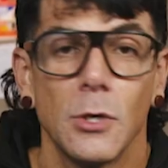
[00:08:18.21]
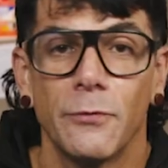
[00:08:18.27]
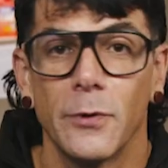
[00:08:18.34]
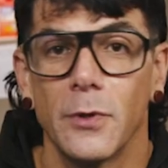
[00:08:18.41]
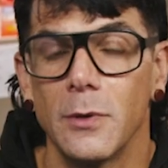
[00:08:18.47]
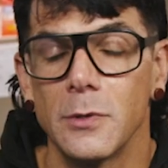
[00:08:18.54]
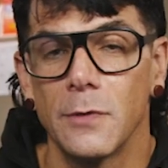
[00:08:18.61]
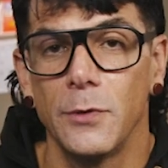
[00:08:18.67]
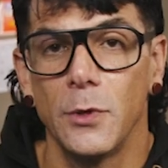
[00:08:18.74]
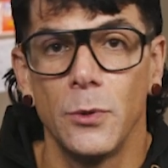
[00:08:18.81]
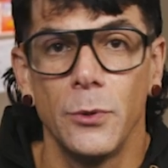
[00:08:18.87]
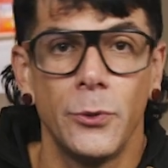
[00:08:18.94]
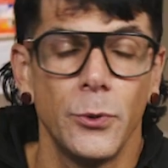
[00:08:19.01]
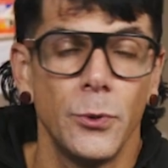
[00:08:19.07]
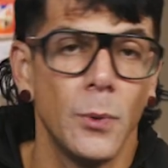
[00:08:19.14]
So for those of
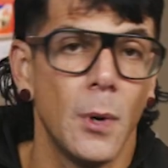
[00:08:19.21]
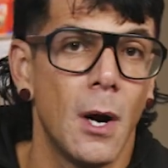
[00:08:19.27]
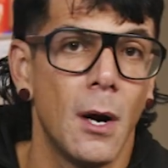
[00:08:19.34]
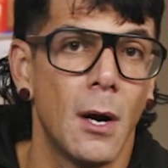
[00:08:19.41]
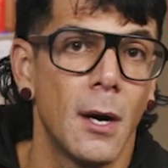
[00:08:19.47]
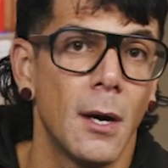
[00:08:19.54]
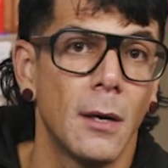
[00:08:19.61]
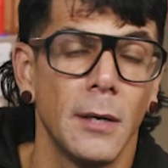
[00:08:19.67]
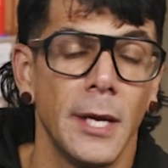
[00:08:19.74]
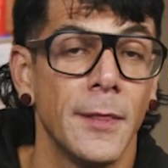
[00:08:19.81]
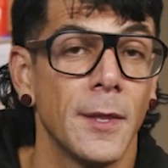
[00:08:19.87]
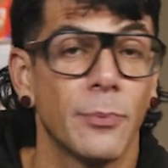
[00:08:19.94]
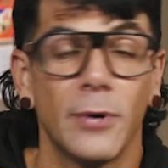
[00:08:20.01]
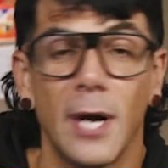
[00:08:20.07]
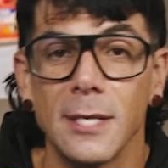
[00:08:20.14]
you who are
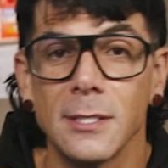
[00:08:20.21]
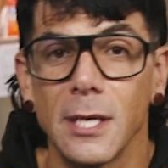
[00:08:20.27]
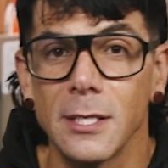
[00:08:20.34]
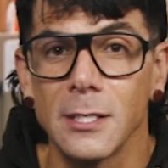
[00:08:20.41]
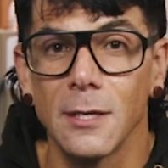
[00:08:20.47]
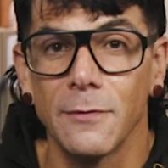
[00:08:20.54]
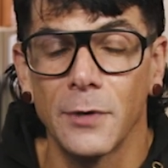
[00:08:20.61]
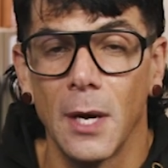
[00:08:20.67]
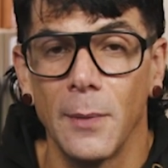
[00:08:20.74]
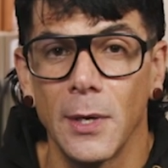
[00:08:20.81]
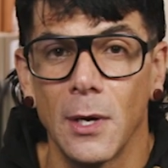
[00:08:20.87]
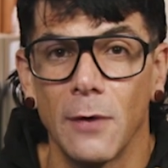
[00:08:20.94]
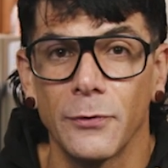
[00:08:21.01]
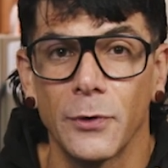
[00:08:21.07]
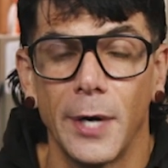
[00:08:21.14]
in the process of
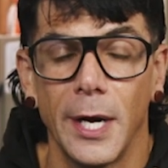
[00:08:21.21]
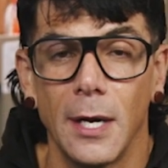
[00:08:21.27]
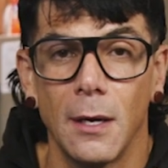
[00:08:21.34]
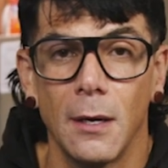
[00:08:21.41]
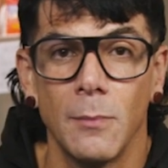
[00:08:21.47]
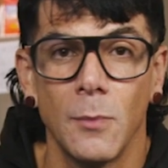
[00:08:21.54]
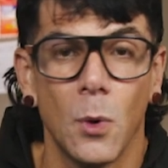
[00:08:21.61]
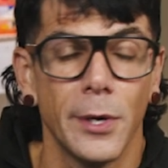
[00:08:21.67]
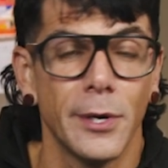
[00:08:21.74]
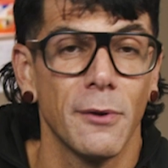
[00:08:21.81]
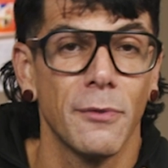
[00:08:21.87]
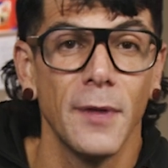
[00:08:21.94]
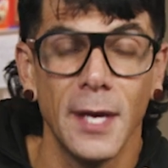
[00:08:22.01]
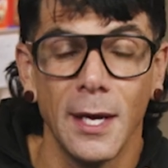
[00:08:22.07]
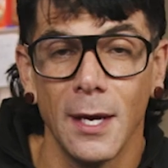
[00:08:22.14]
coming off Kratom, or
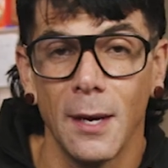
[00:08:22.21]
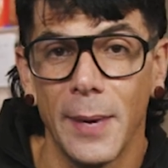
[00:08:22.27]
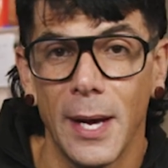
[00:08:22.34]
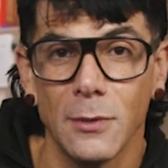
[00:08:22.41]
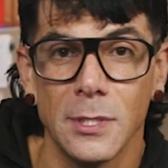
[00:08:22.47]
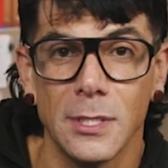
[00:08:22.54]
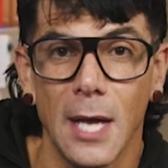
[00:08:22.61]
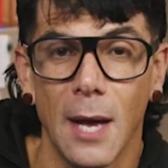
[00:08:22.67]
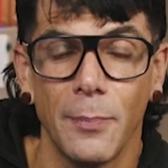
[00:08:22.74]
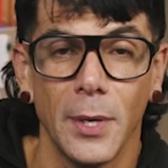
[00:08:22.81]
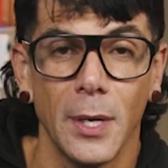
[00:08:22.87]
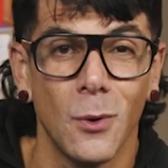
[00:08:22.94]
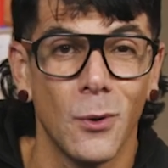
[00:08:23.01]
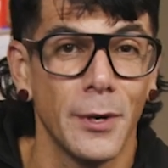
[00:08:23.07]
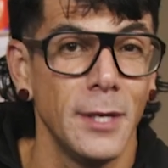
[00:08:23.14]
you're thinking about
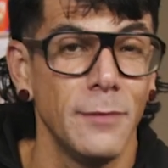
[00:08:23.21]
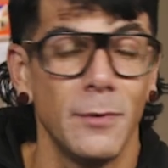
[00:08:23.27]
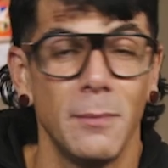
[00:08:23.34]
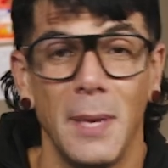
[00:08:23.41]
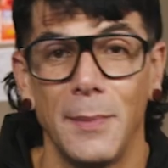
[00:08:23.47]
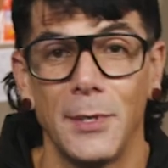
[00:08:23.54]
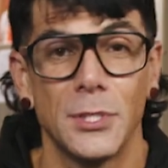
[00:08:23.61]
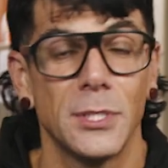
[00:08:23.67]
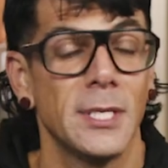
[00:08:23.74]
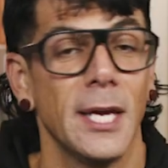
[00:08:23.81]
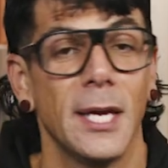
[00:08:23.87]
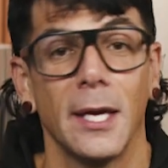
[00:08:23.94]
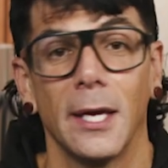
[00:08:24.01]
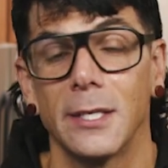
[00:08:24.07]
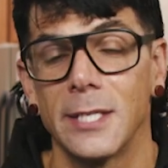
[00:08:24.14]
stopping, or even maybe just
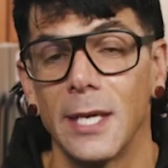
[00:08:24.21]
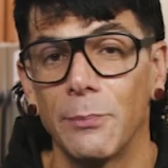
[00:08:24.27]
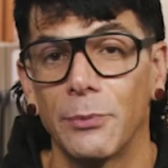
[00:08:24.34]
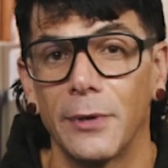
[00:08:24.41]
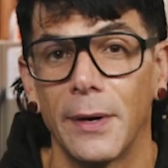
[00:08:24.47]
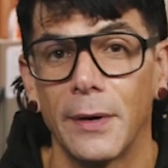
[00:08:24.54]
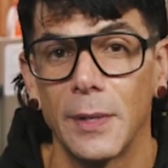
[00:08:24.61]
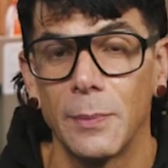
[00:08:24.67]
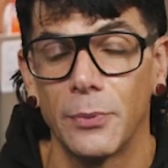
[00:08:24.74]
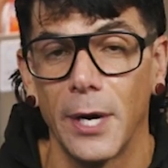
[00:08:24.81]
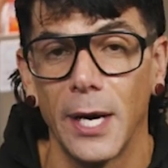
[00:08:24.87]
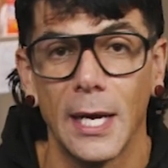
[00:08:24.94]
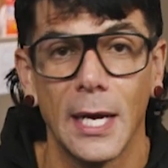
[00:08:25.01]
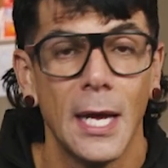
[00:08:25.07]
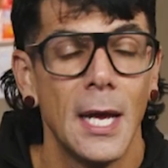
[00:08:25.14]
taking a temporary
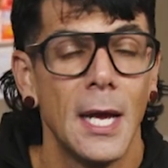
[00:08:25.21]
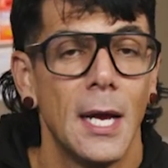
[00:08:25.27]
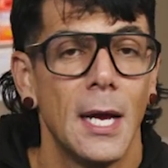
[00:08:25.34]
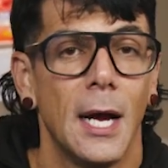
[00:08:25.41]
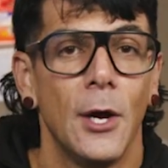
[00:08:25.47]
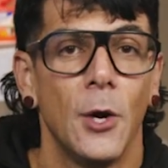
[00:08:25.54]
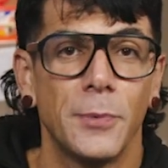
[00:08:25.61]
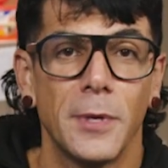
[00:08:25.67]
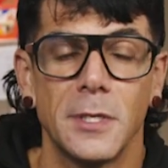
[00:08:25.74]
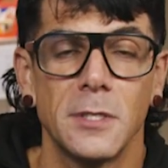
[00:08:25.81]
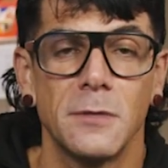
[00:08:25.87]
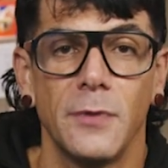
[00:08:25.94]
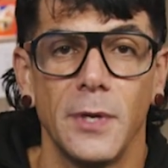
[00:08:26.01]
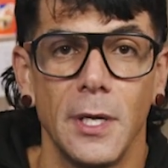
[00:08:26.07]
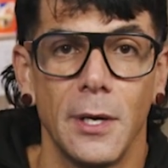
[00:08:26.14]
break, I hope that
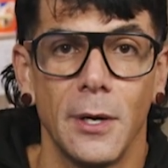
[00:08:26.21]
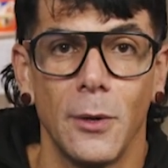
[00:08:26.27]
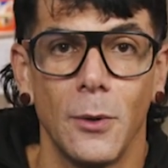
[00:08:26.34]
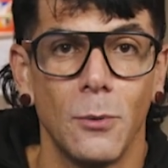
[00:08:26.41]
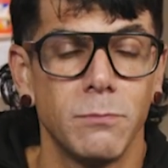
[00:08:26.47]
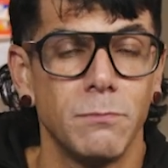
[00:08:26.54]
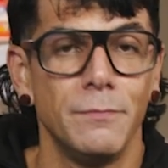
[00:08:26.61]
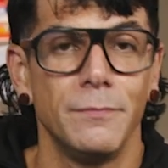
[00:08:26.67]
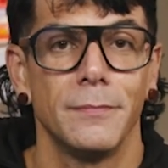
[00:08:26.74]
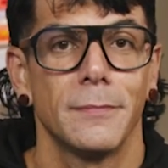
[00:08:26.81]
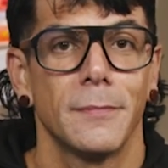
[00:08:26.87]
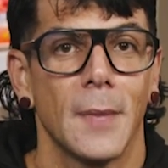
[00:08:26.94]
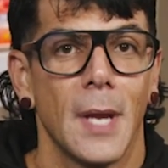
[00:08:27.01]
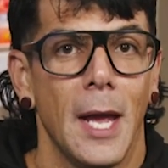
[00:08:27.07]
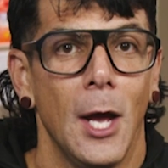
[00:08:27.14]
this video
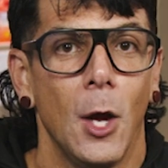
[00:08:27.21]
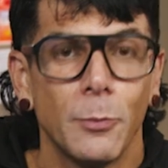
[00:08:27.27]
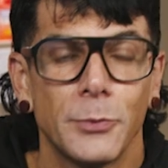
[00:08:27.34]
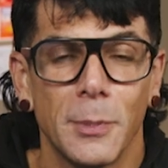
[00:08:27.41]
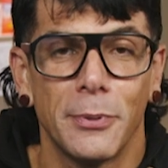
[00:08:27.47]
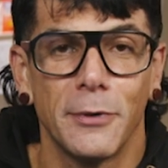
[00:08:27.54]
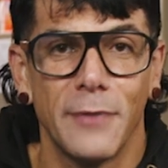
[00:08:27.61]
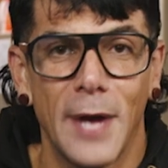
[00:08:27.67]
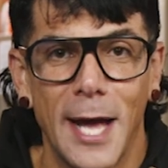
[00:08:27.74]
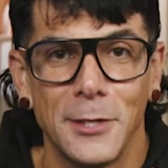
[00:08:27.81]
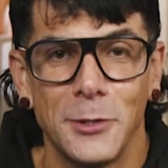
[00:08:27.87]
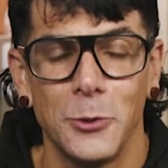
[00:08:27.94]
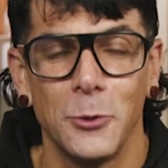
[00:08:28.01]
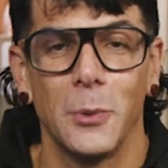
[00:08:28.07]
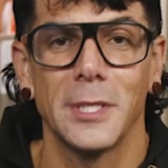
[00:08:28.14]
helped to
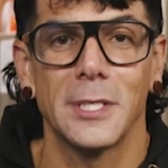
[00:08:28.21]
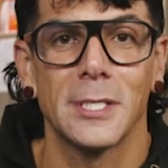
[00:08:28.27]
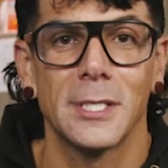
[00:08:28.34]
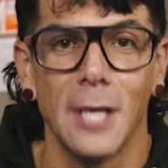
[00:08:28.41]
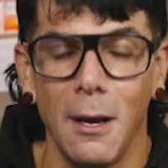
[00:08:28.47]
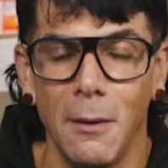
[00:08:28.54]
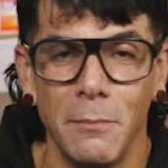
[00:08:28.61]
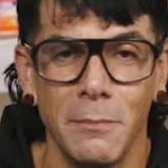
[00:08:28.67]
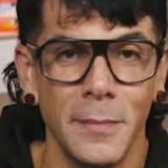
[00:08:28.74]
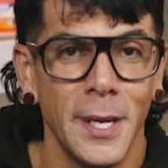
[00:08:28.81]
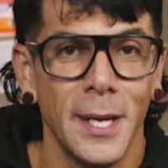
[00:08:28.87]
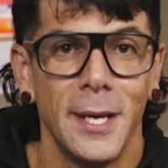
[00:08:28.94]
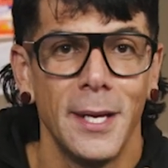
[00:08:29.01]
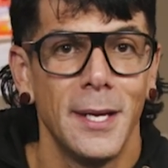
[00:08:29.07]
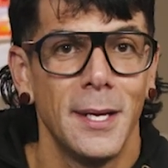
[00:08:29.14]
provide you with some